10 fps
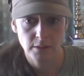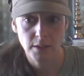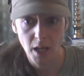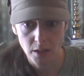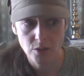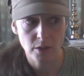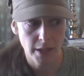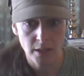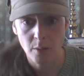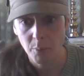Yeah, and you're going to
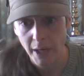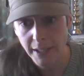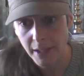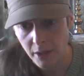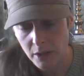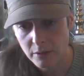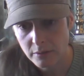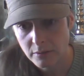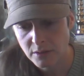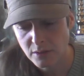end up right here.
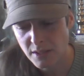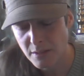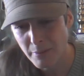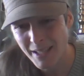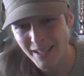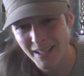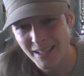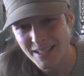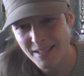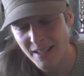So does it make yeah.